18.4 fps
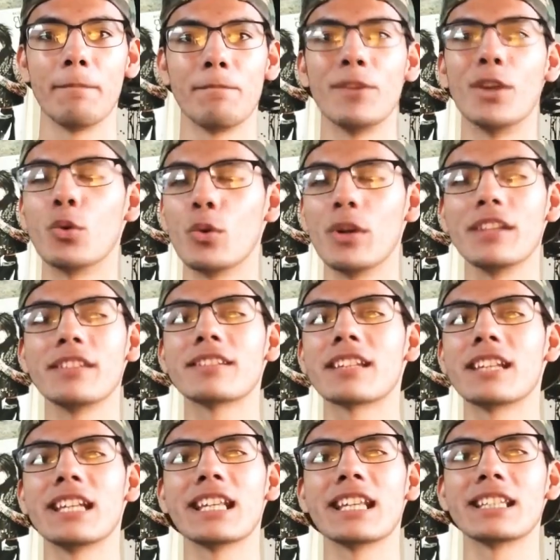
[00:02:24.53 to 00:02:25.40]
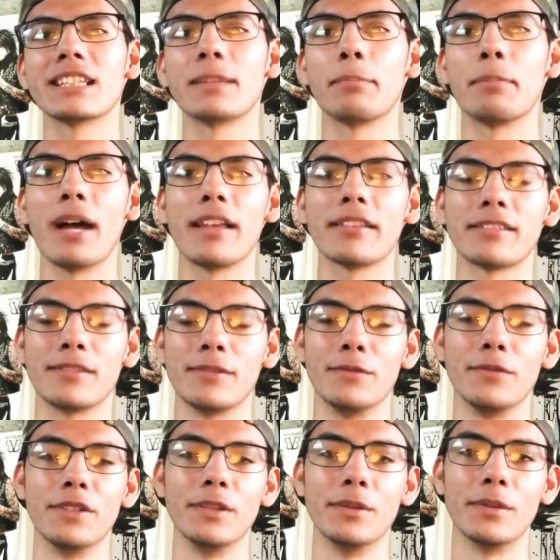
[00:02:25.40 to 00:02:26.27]
the wind's gonna get the best
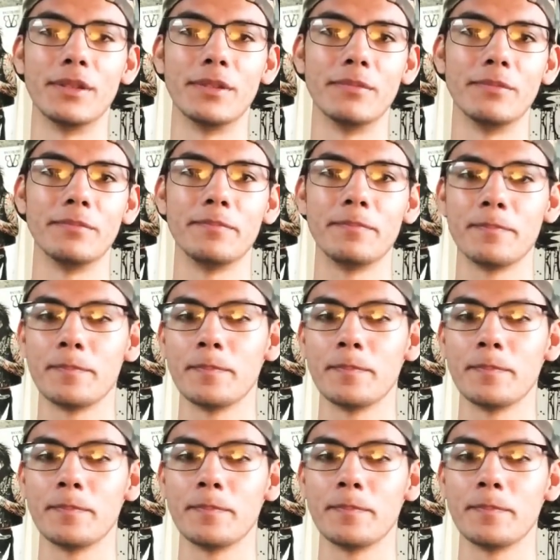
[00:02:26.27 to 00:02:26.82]
of you, and